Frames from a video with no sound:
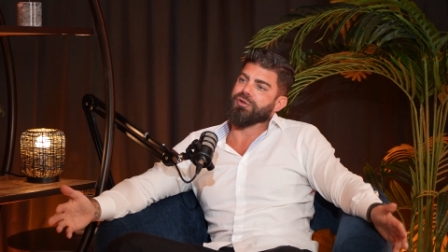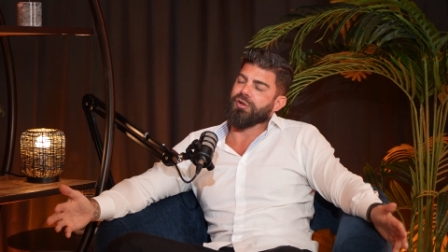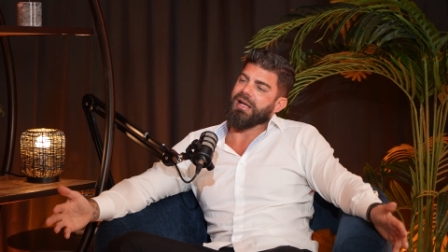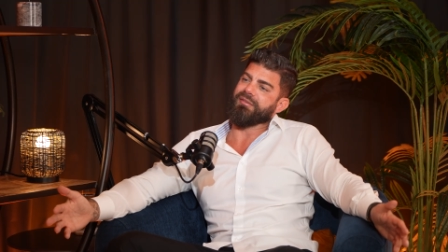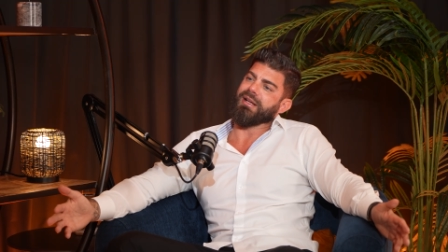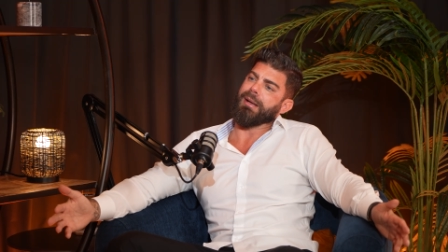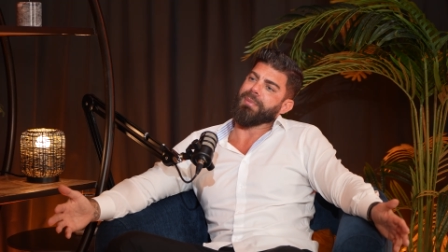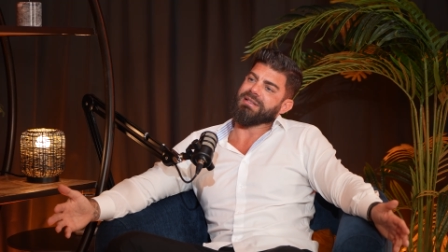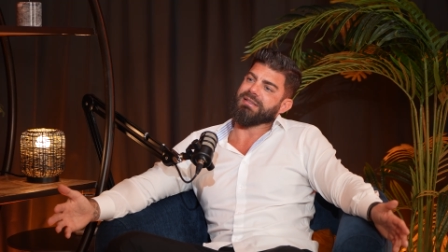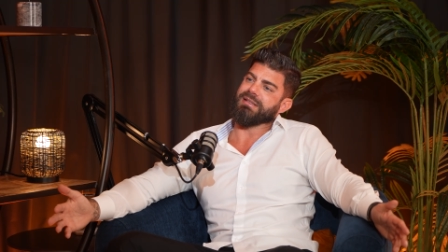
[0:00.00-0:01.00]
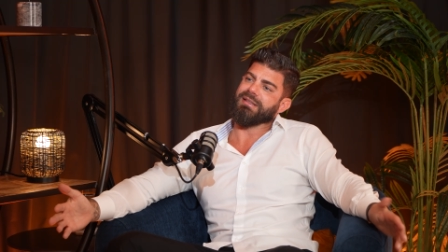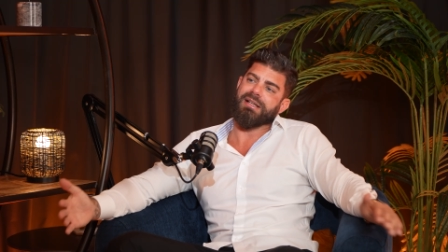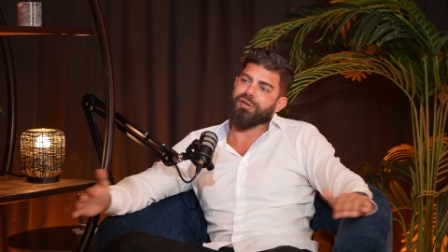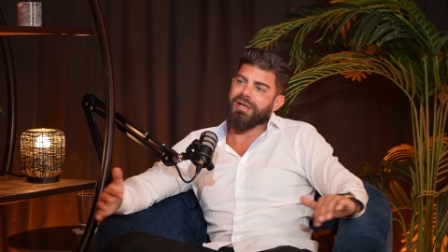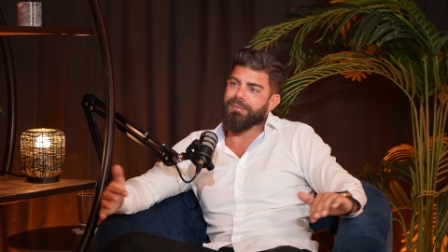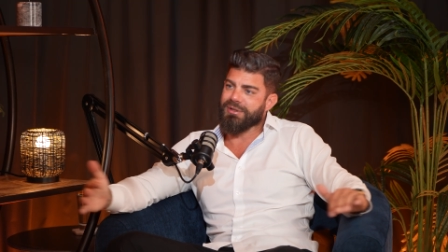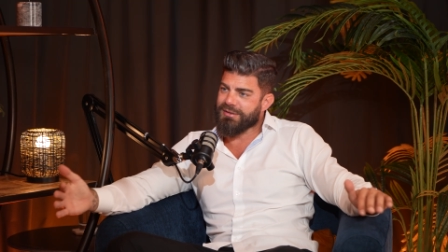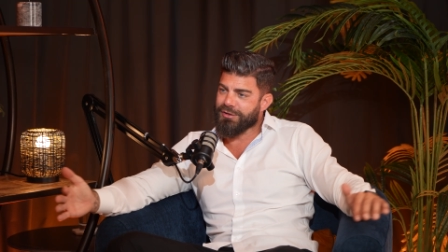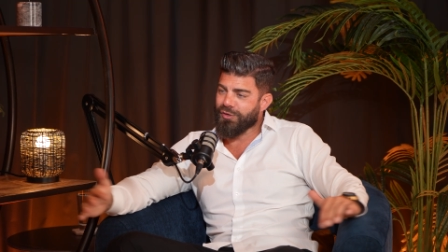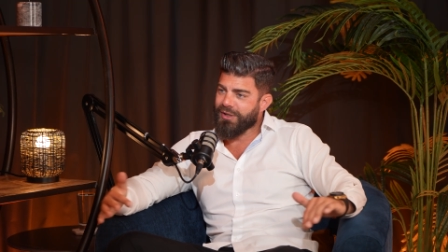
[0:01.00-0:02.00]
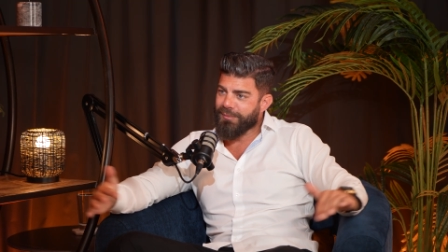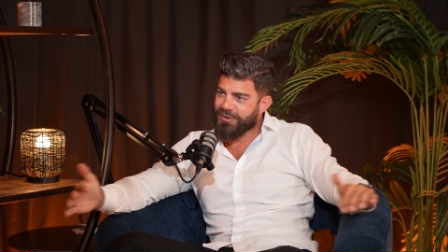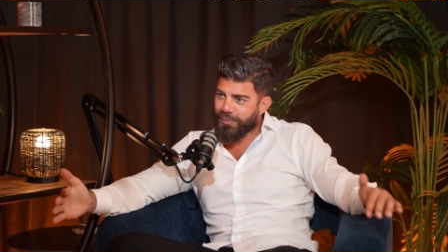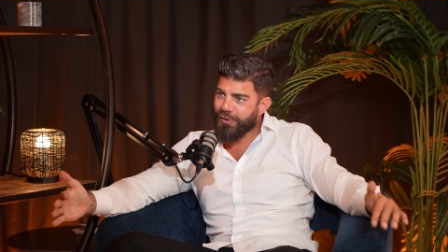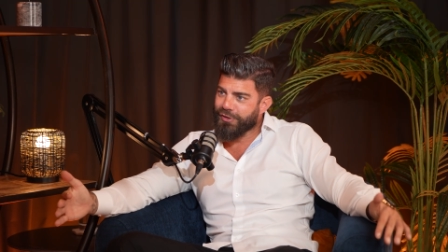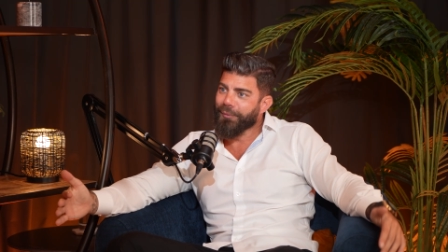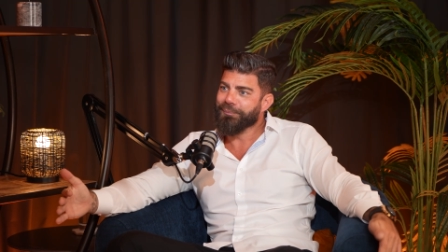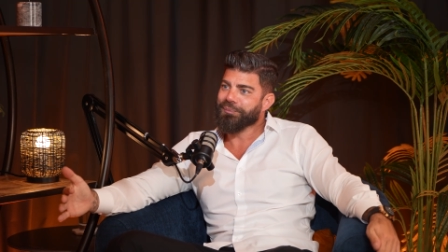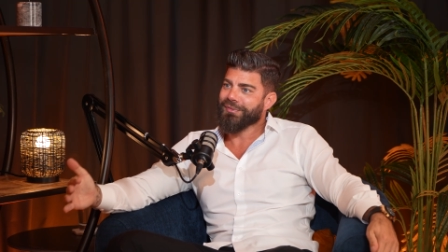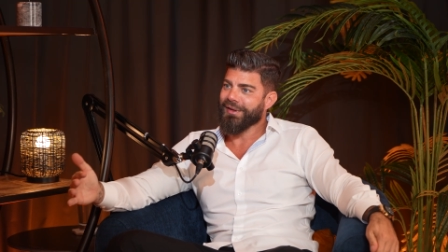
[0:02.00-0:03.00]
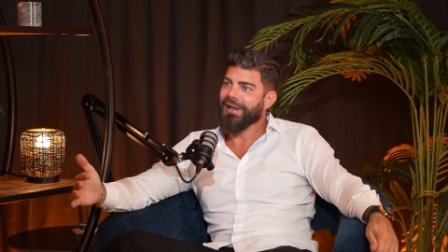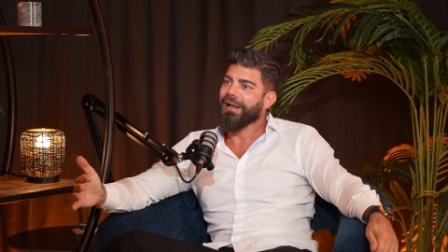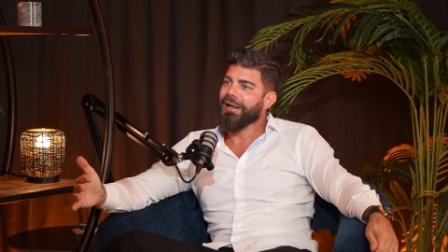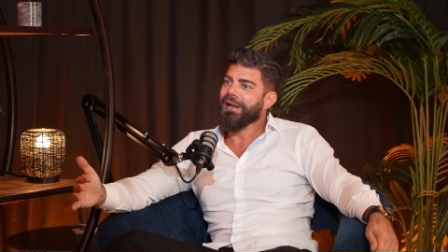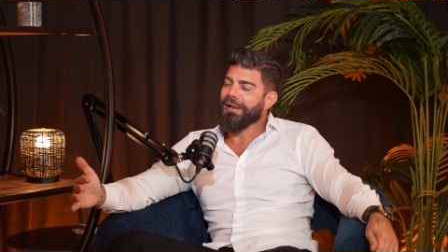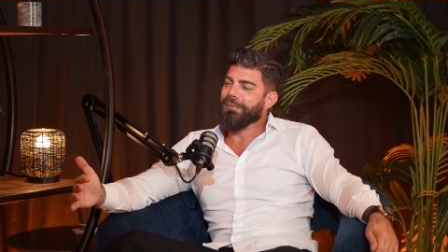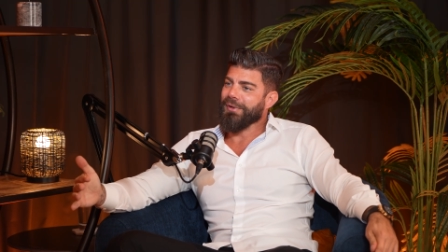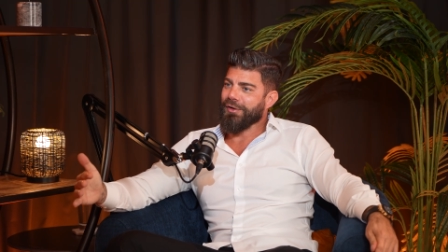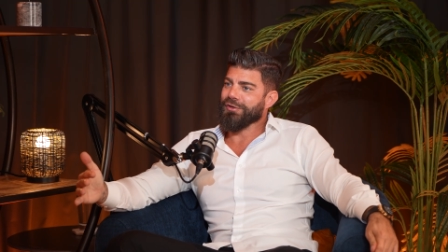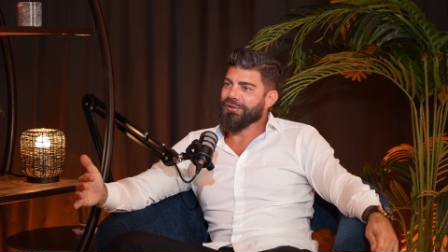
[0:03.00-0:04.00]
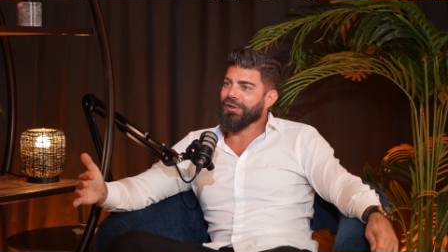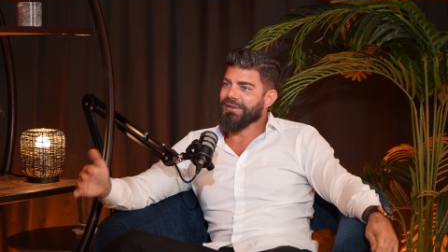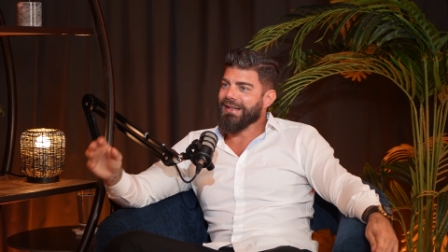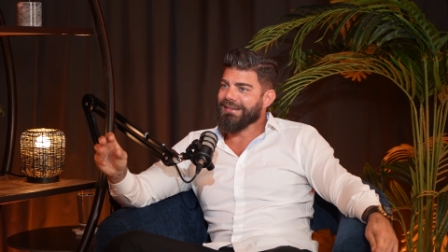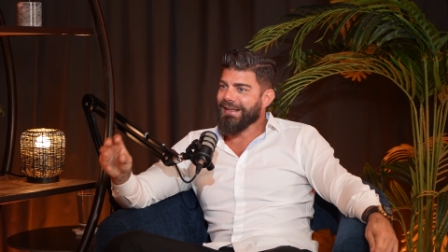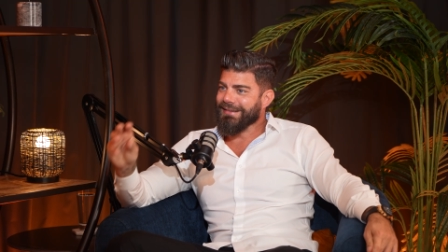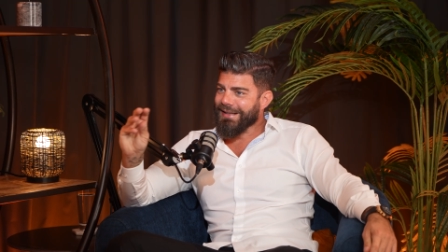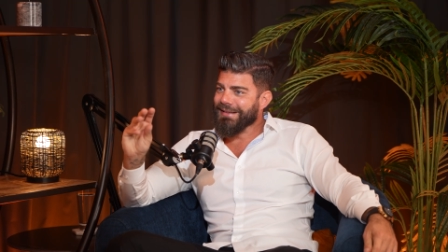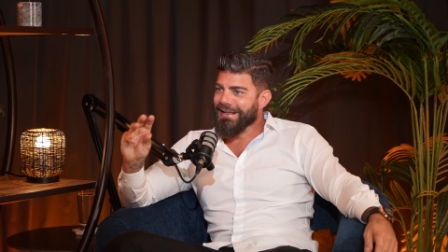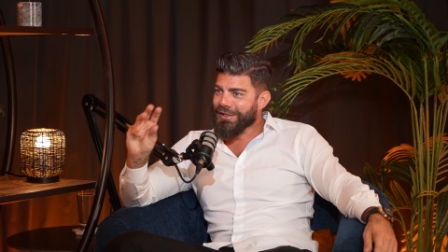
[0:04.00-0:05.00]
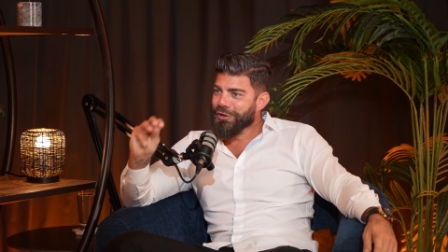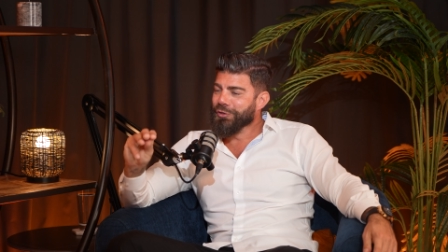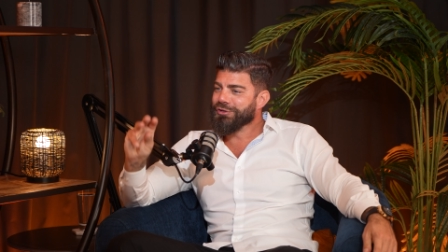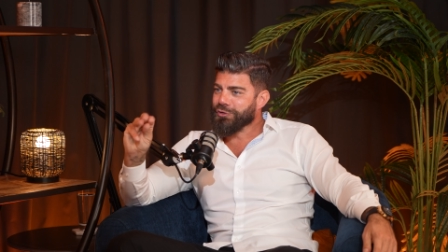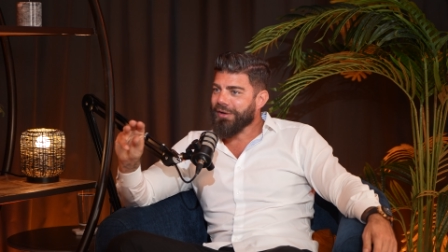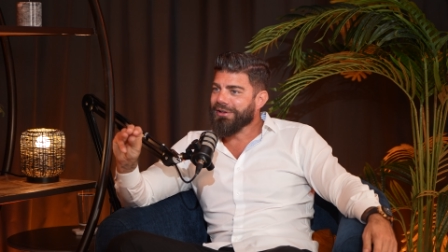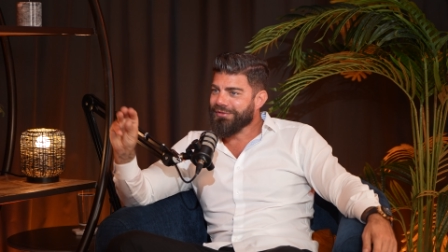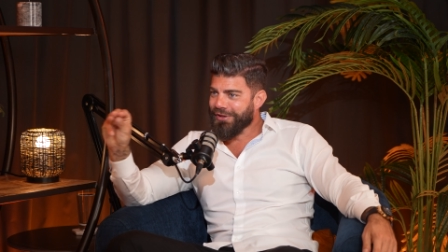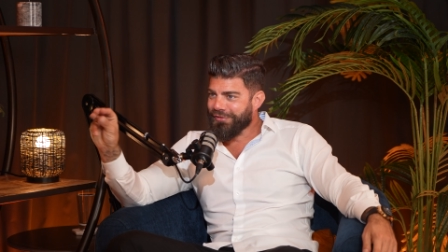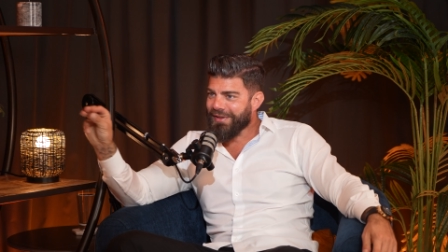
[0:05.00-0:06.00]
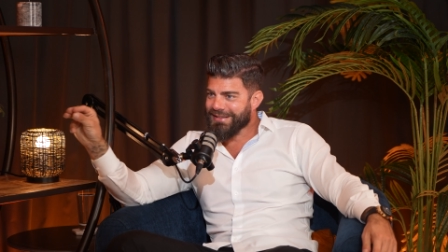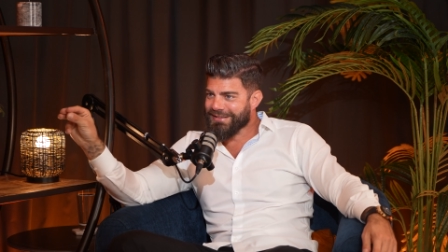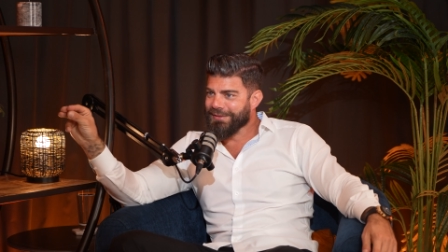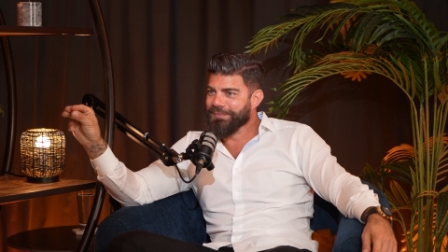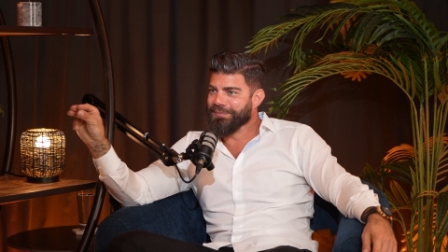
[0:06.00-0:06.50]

don't have the capacity, then your name is burned, because the news travels very fast.